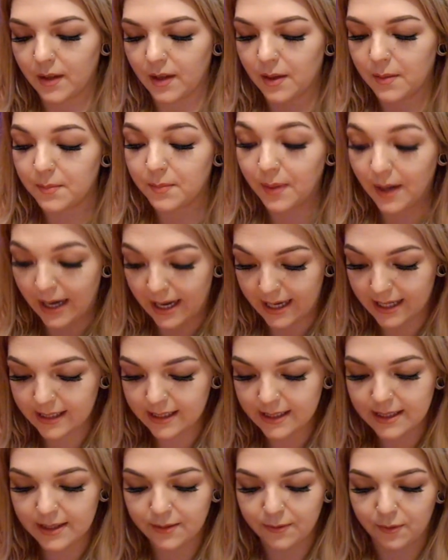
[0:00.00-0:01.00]
But
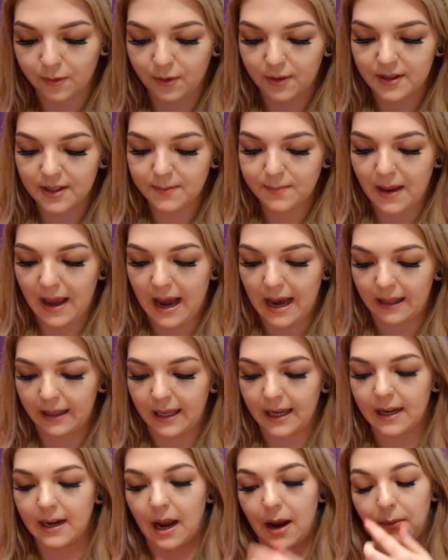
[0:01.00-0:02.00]
for this
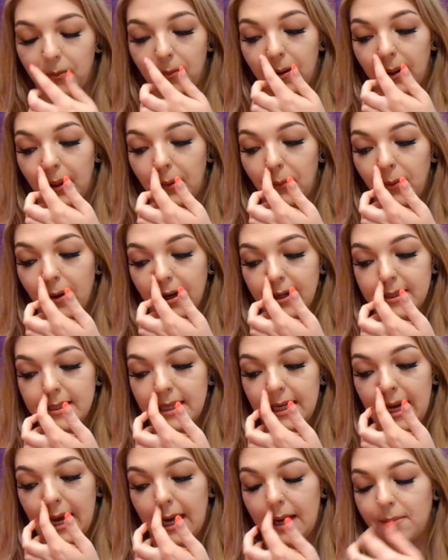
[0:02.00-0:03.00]
palette, I really wanted
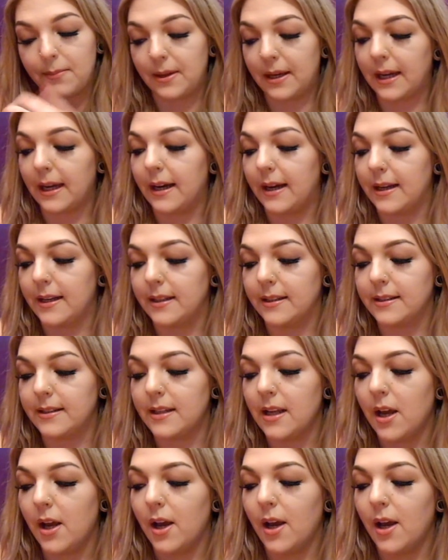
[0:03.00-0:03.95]
to get it because